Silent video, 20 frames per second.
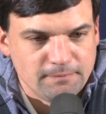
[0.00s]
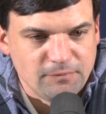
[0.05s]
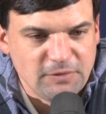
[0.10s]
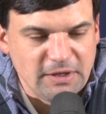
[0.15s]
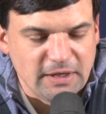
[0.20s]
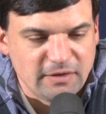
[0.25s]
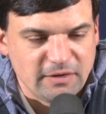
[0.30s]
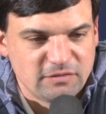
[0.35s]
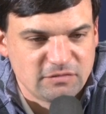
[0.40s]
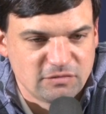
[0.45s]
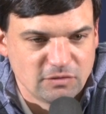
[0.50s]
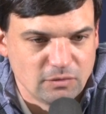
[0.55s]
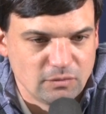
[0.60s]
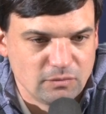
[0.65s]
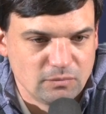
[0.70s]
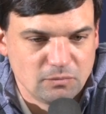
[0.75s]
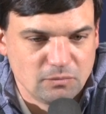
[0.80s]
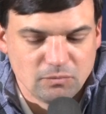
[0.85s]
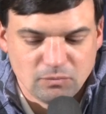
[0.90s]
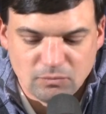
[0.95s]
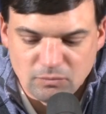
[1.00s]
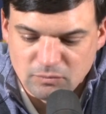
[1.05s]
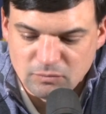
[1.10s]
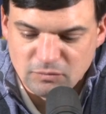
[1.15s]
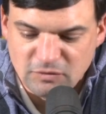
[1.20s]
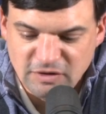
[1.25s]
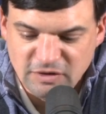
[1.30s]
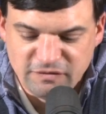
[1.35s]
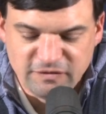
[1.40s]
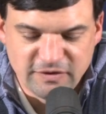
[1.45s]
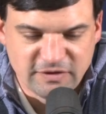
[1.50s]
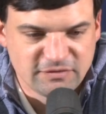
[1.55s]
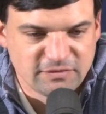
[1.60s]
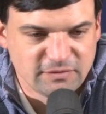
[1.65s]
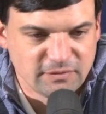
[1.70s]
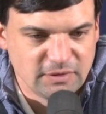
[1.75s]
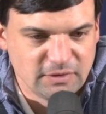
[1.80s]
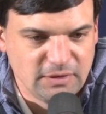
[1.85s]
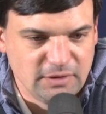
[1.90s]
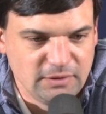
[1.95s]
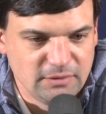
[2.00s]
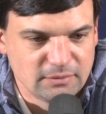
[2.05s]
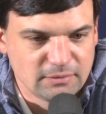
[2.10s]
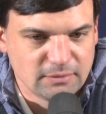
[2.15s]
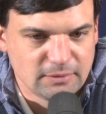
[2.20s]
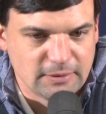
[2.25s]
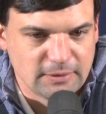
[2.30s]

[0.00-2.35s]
Yeah, so defensively,